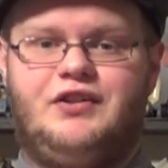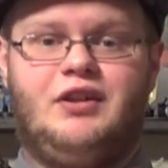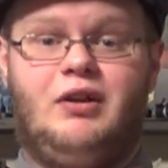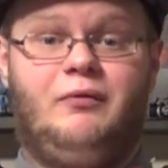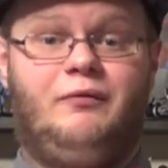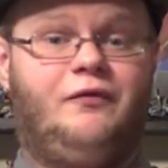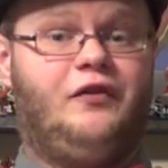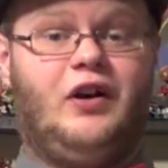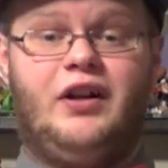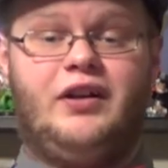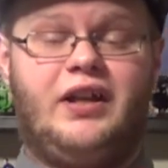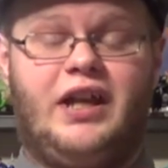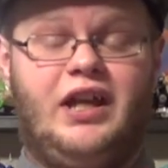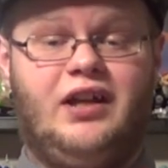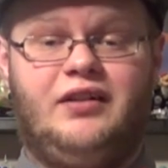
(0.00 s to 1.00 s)
They're fun
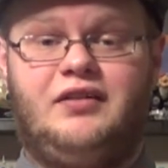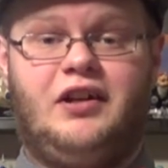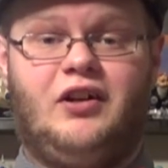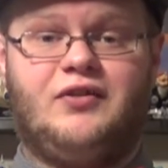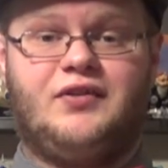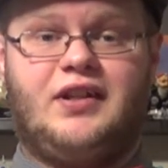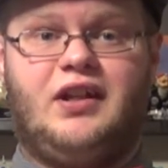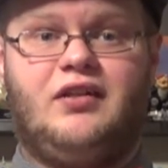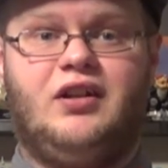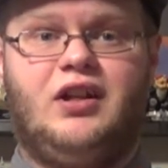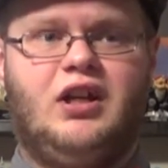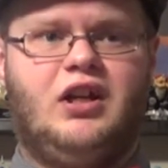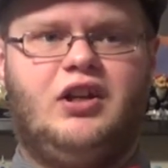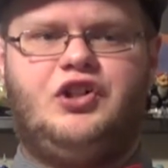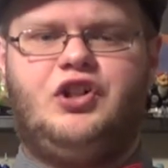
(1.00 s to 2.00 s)
handhelds, and
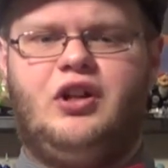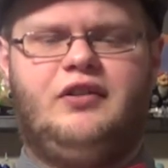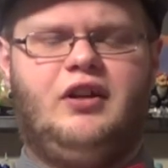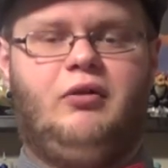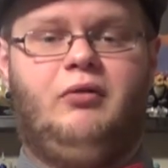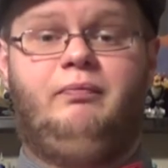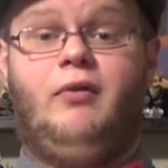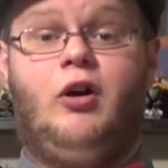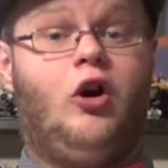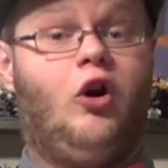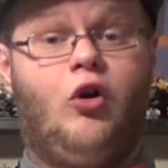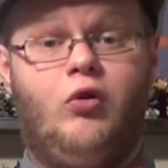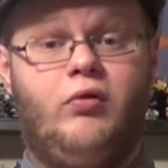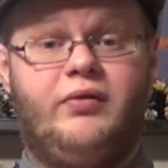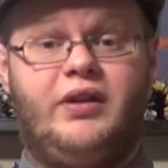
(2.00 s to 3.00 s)
sure they're
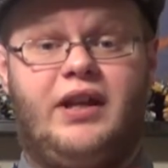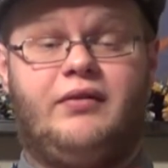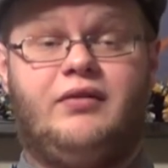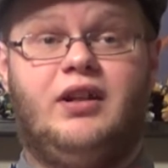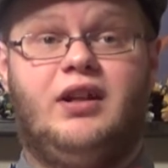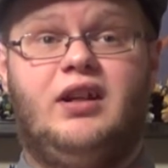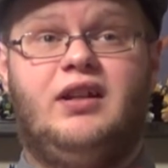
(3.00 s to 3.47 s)
old and